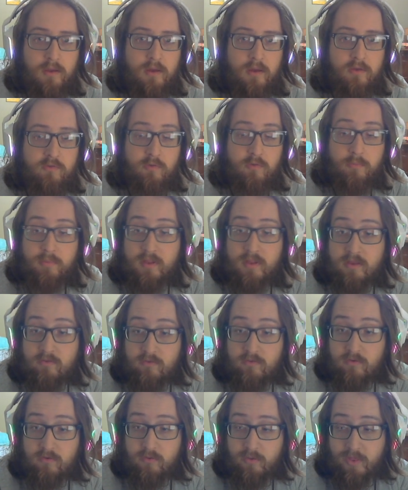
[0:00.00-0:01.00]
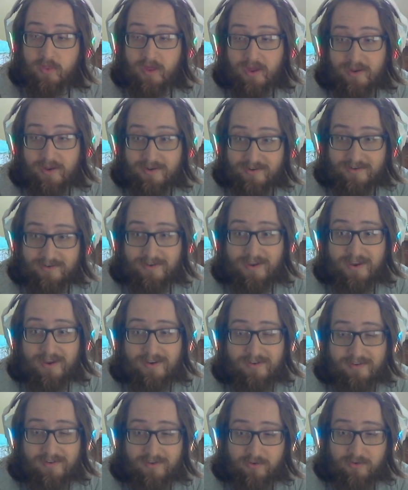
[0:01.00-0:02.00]
So please do that
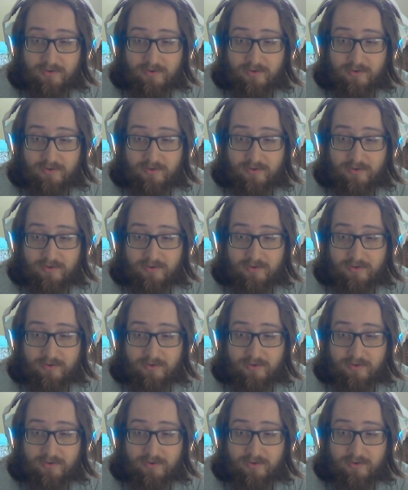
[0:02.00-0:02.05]
at